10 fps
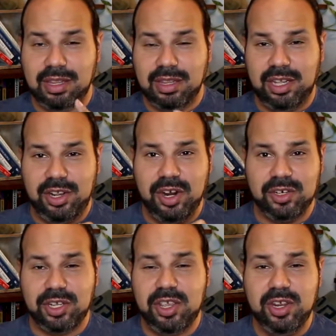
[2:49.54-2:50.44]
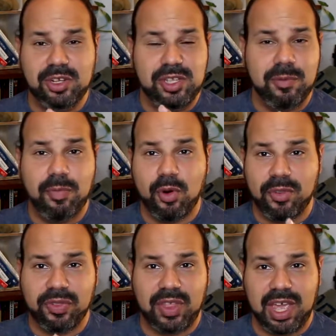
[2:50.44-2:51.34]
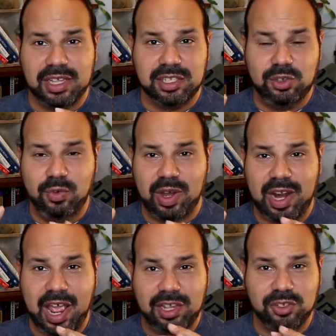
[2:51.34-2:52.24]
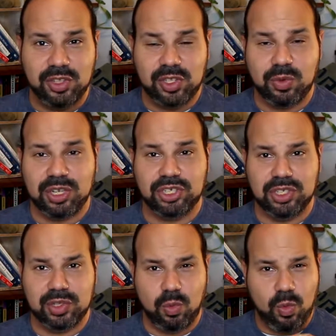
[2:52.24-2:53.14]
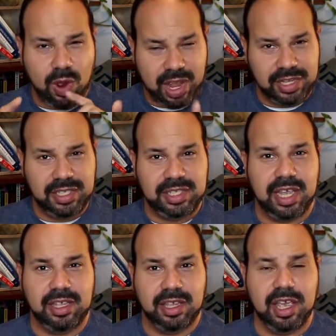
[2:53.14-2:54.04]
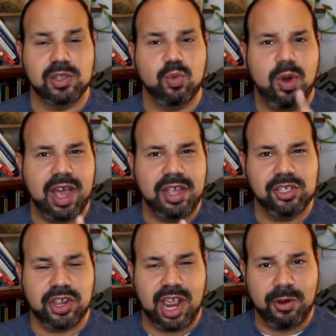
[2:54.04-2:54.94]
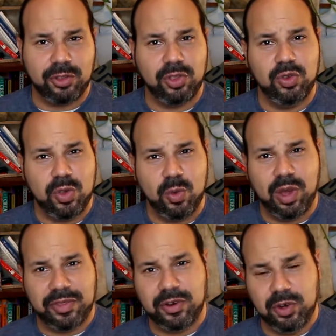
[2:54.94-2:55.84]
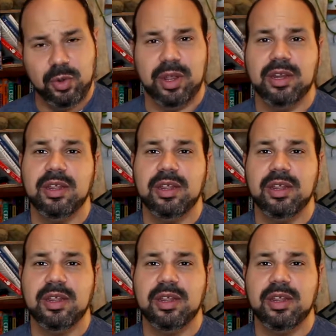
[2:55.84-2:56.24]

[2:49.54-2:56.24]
here's the important things. You want to answer these questions. Why is he taking the case? Why is your character doing what they're doing?